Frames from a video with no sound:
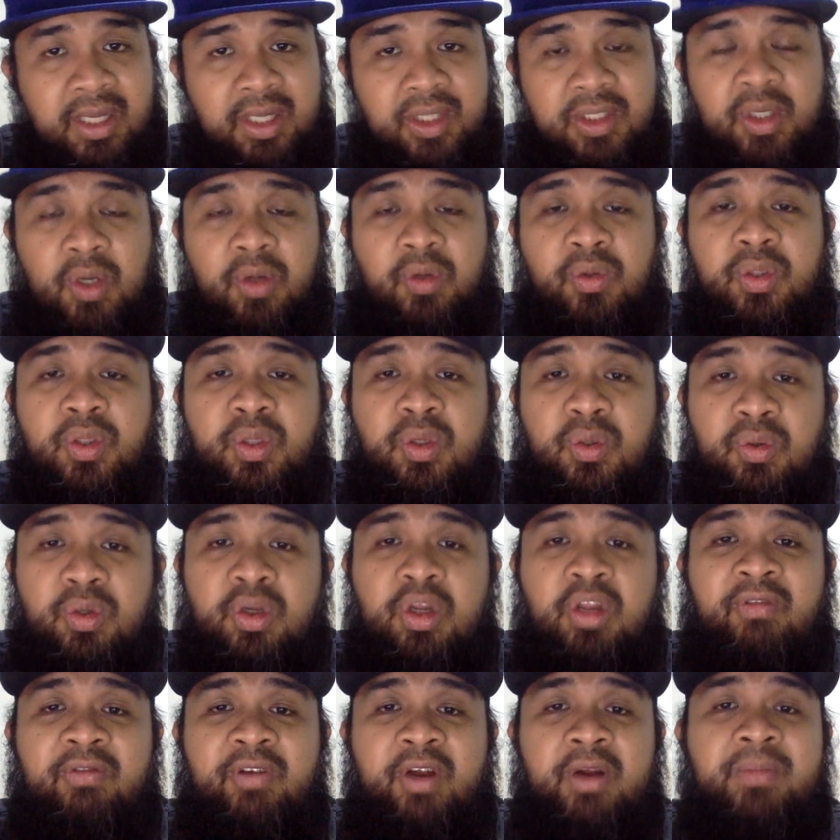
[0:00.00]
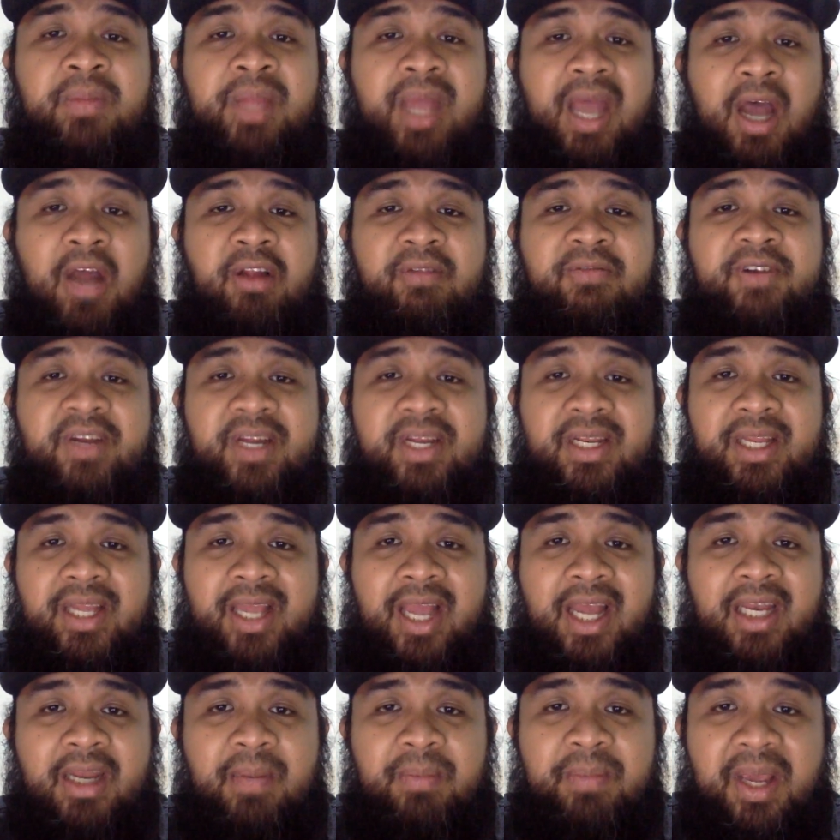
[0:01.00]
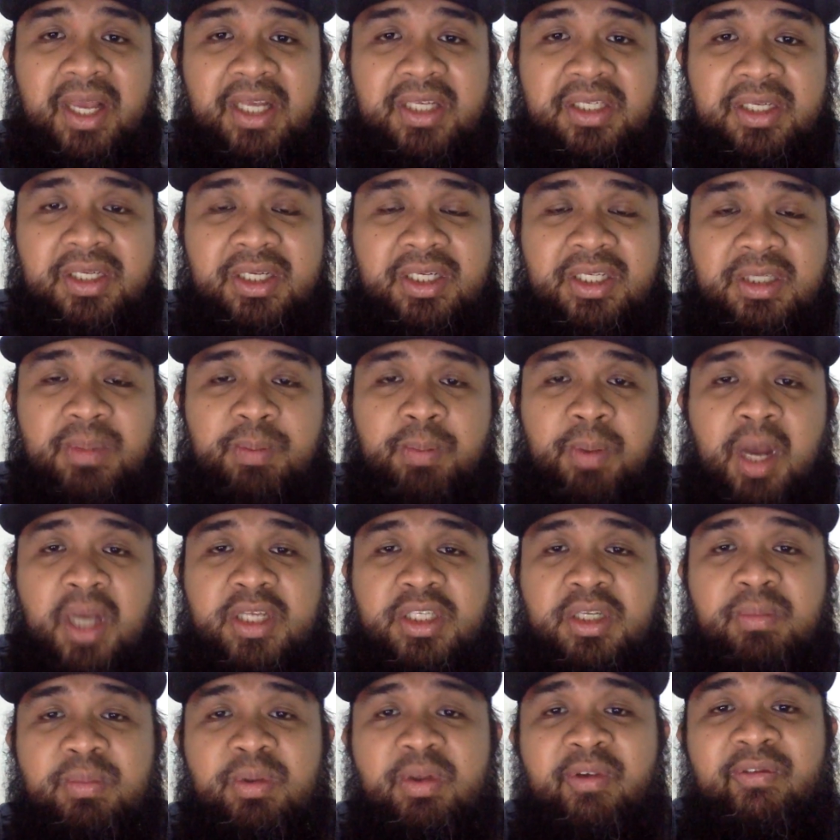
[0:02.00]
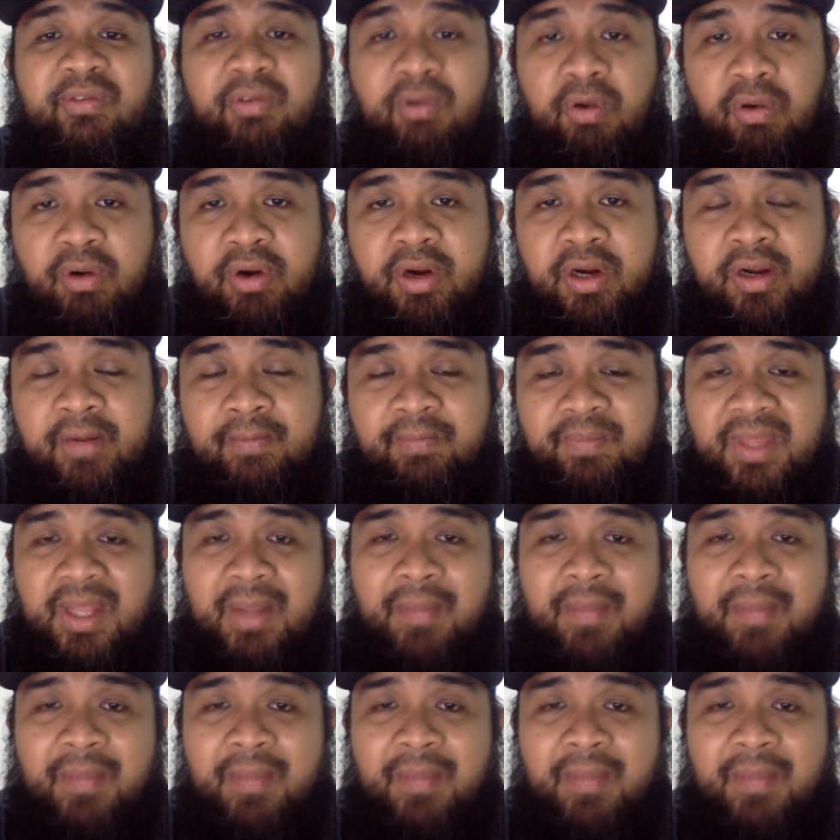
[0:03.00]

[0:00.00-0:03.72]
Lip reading: So two confirmed out for Indiana Pacers, possibly four,